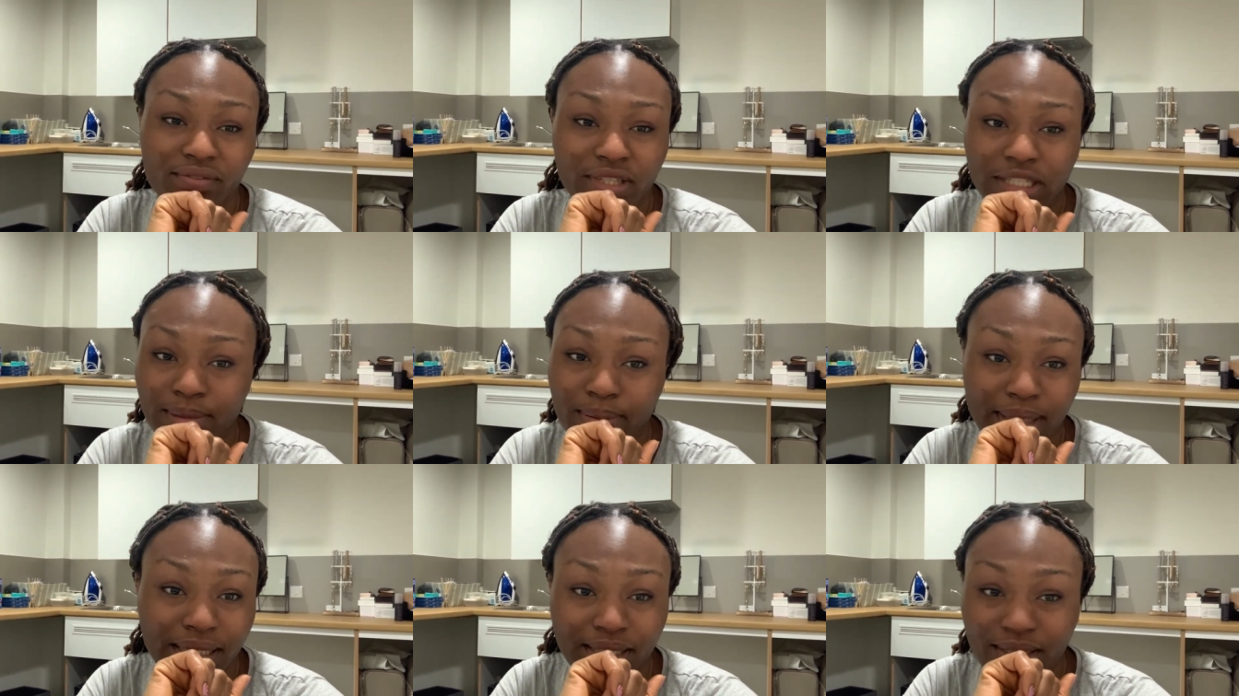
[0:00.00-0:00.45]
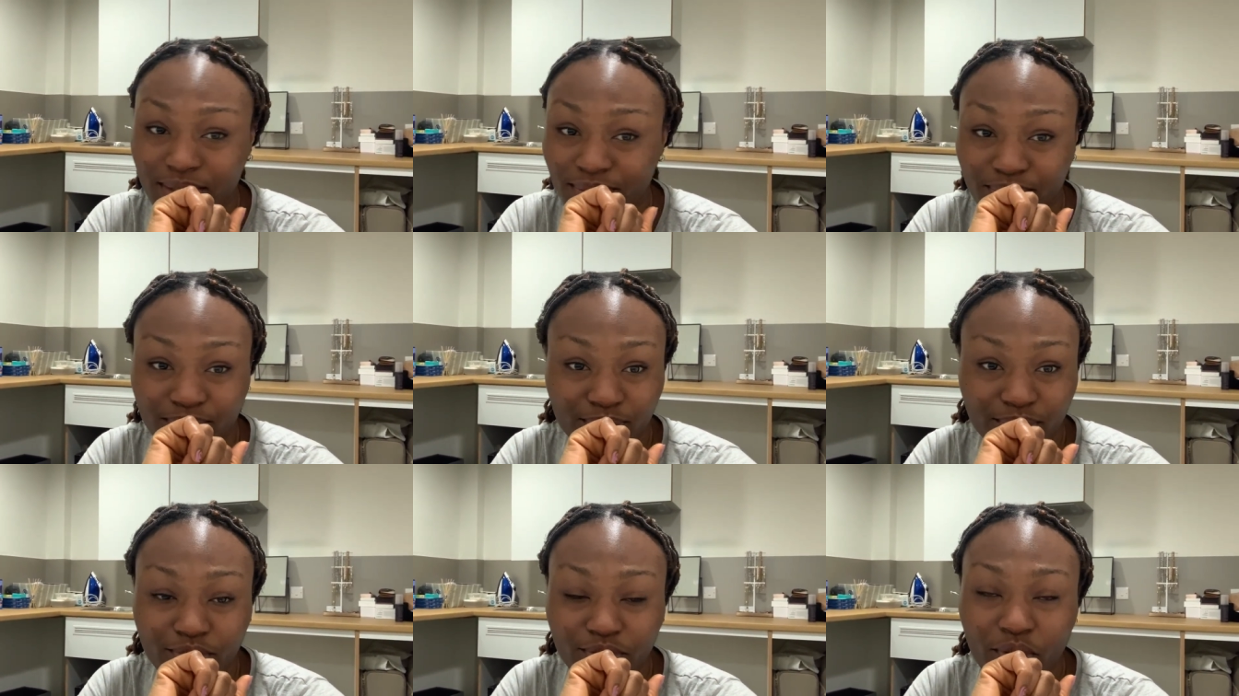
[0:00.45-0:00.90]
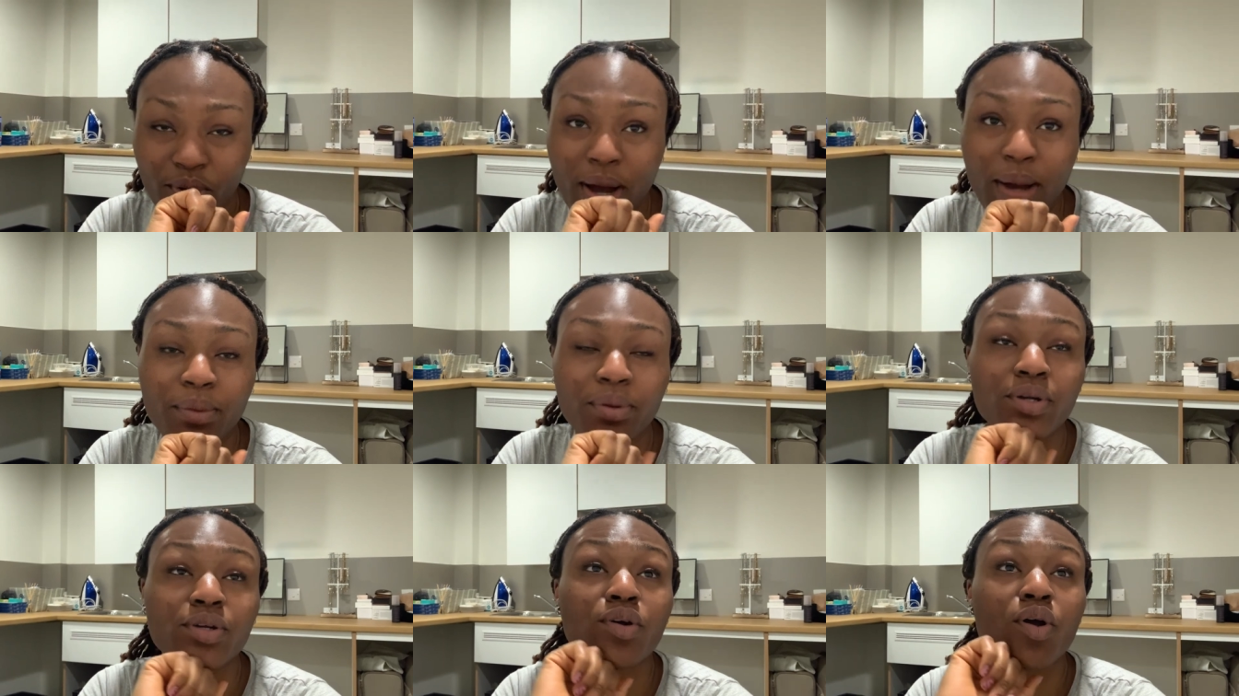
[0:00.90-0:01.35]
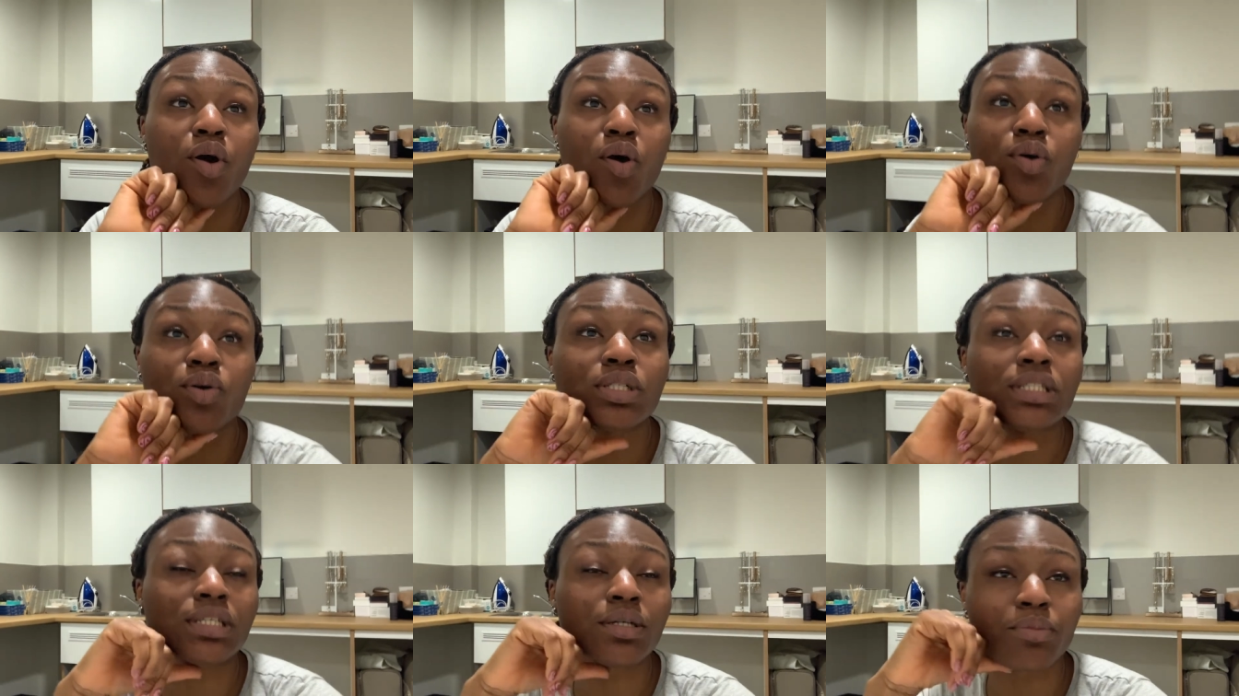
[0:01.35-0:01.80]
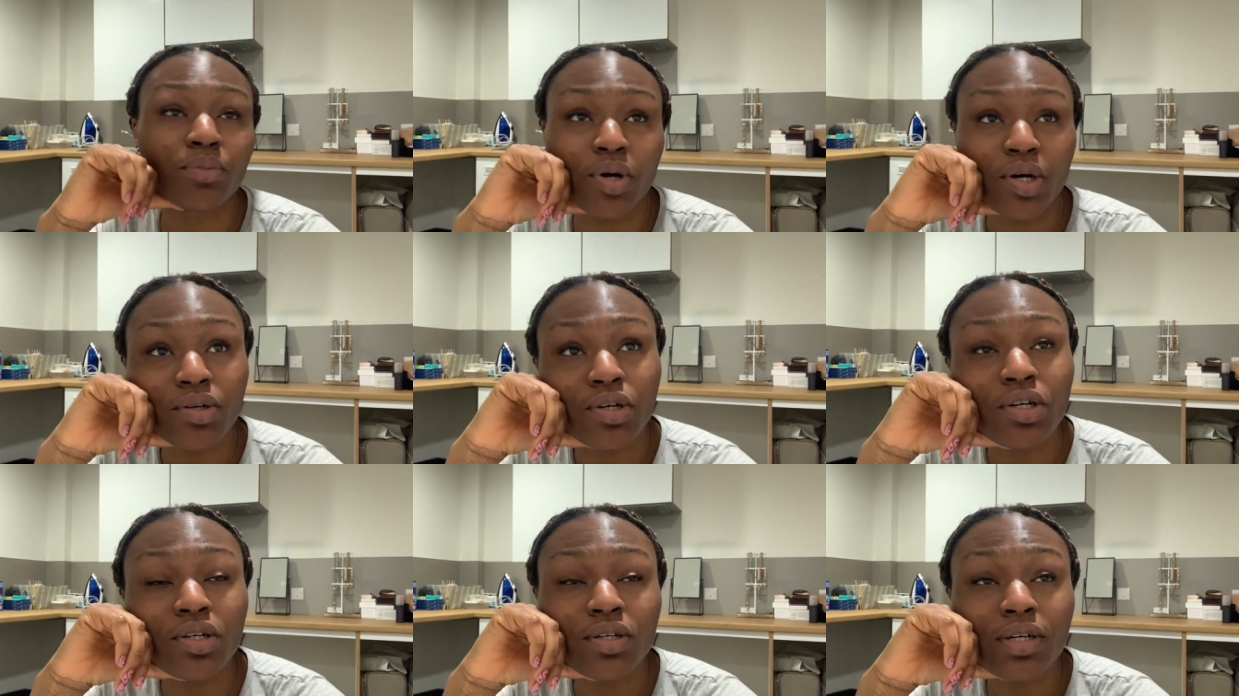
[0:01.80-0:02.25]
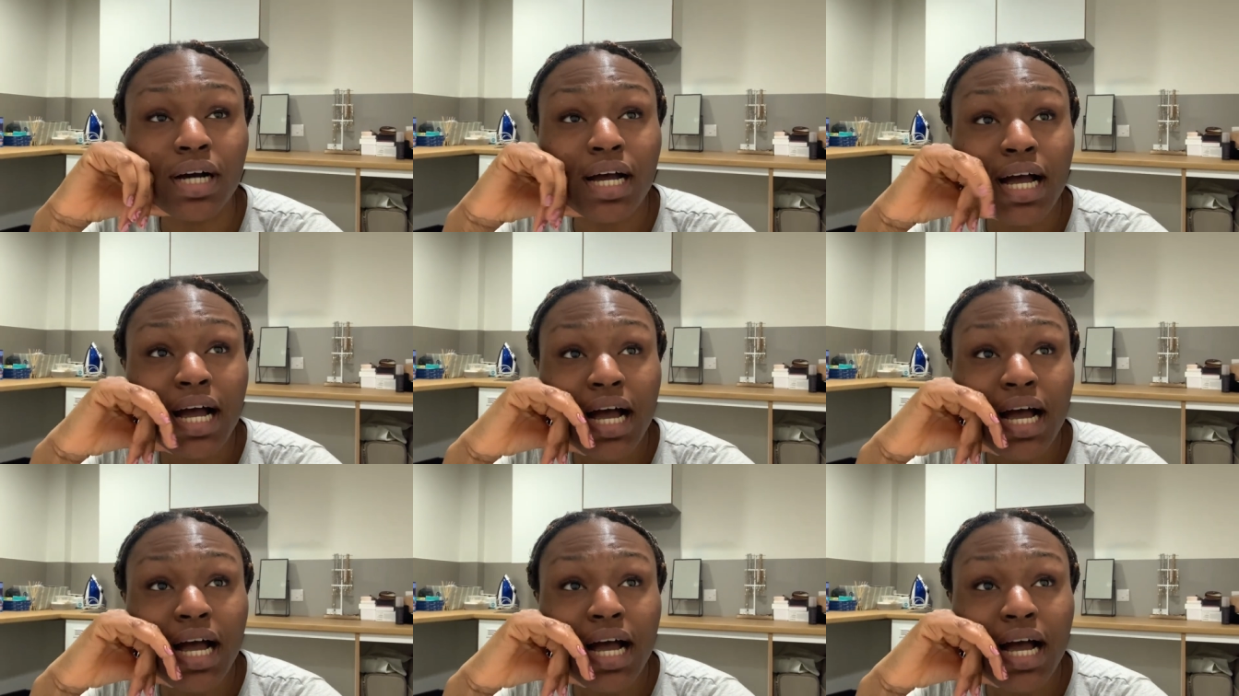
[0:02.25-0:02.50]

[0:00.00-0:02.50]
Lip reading: this place. So I'm gonna go tomorrow.